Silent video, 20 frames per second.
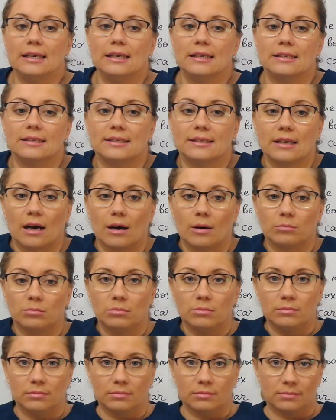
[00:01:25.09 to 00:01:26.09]

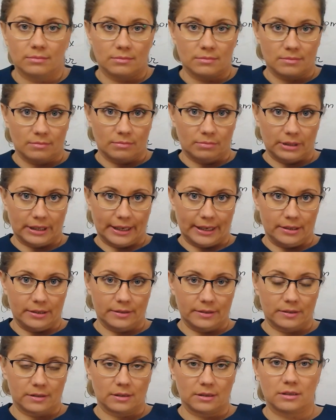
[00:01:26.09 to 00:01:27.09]
some
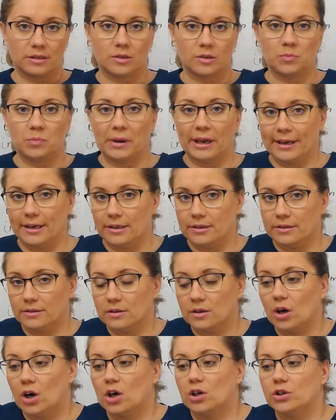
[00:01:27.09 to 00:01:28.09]
place, space,
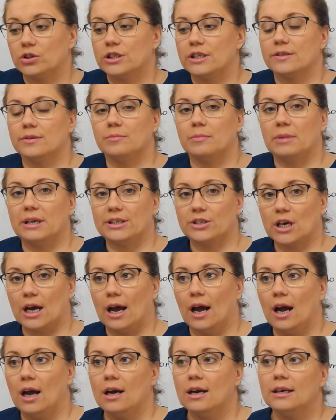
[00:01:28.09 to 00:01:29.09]
or doesn't matter.
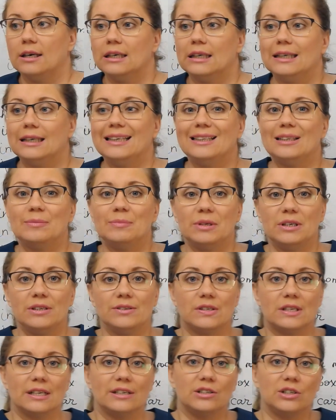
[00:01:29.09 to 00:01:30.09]
It
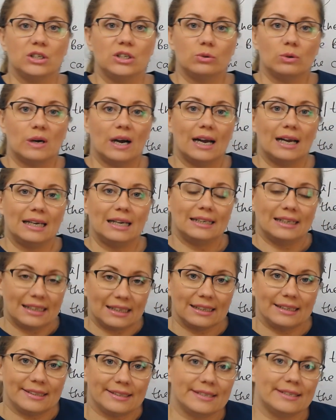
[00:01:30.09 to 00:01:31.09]
means that you are
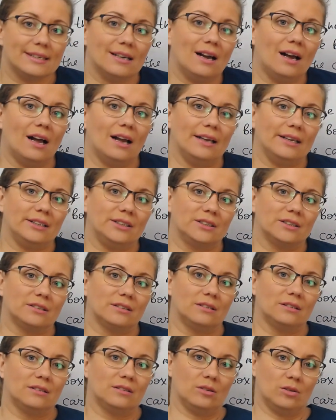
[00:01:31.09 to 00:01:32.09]
inside
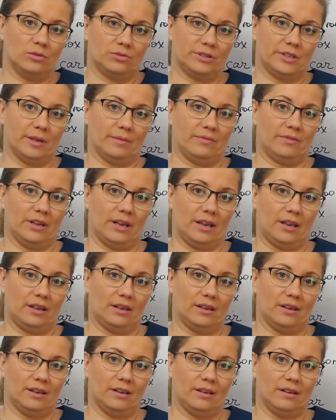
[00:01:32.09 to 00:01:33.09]
of something,
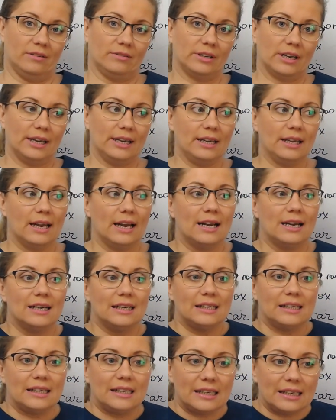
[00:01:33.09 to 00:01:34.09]

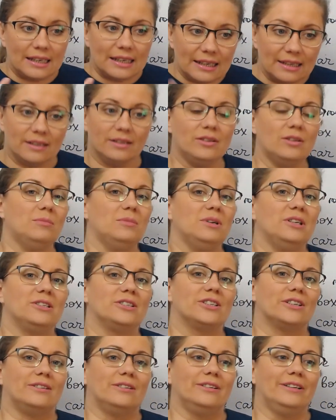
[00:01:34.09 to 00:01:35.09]
in the
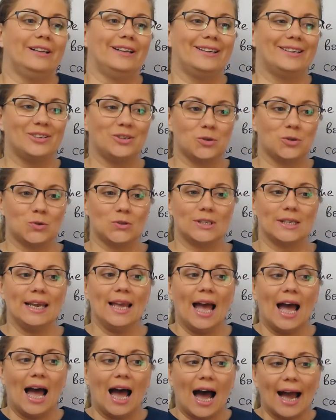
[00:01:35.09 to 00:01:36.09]
middle. You see,
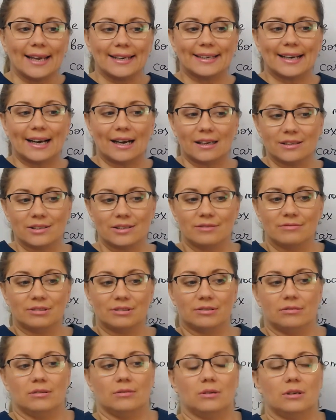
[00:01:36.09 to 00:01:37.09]
I can't
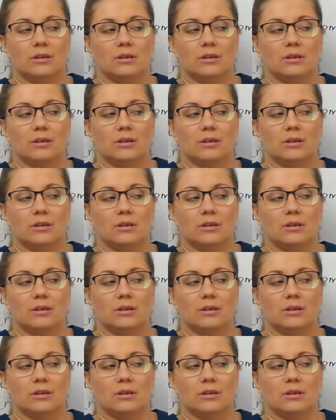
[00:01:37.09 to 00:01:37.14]
even